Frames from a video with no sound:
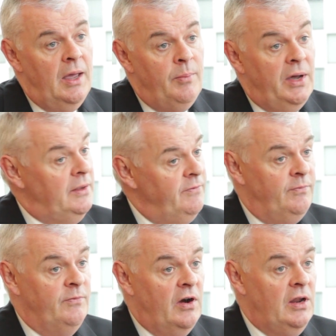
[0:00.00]
by
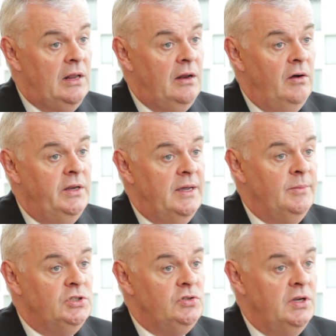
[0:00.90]
very clearly
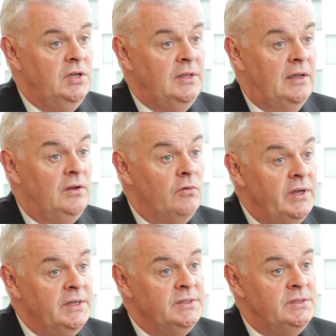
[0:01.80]
demonstrating that there
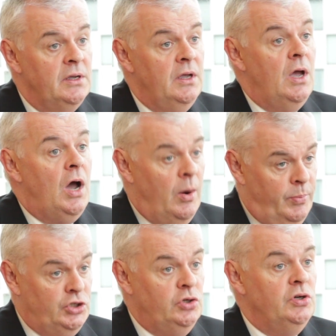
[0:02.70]
is
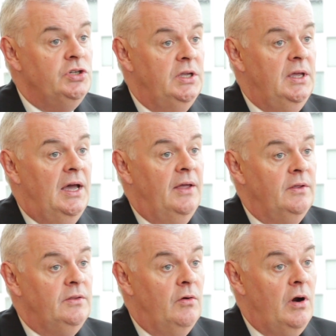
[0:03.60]
opportunity and
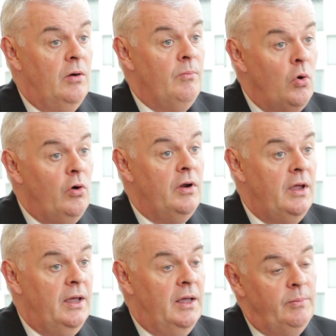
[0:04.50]
that there are more
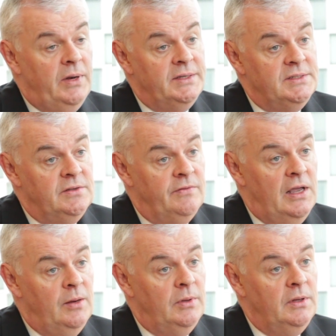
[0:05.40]
places
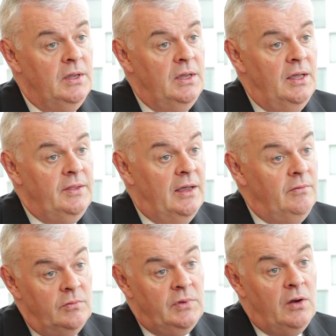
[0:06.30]
available
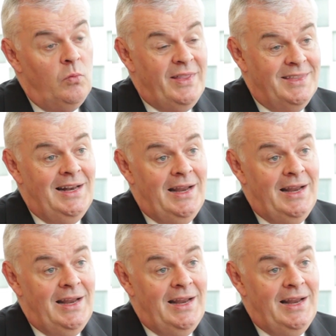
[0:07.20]
than when they